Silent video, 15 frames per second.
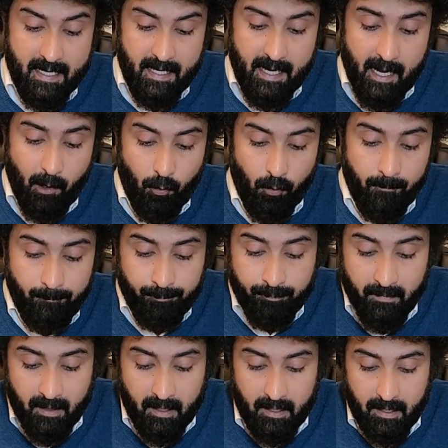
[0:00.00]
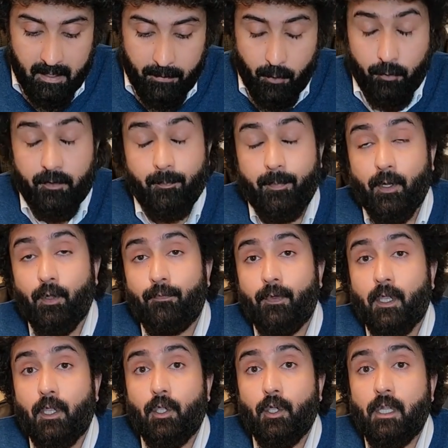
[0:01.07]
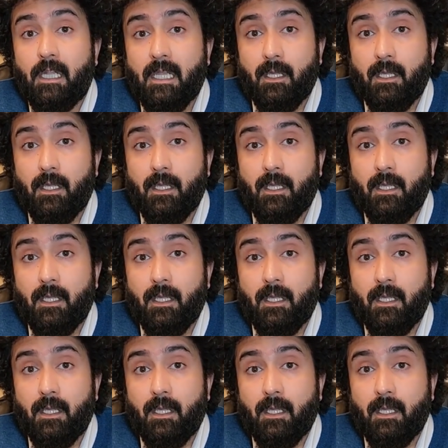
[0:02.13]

Now, there's a bit of a good